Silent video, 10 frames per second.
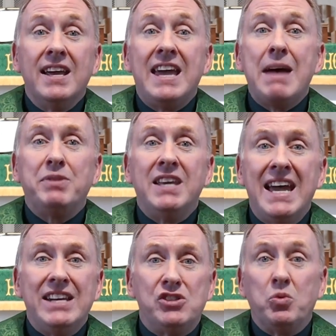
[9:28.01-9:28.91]
kept the
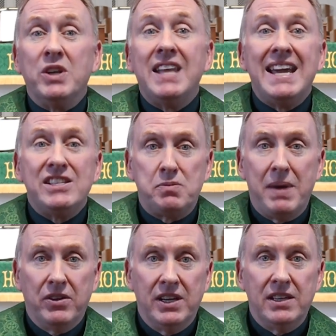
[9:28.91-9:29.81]
H when they
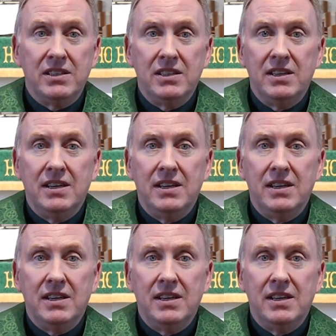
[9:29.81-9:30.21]
spelled it.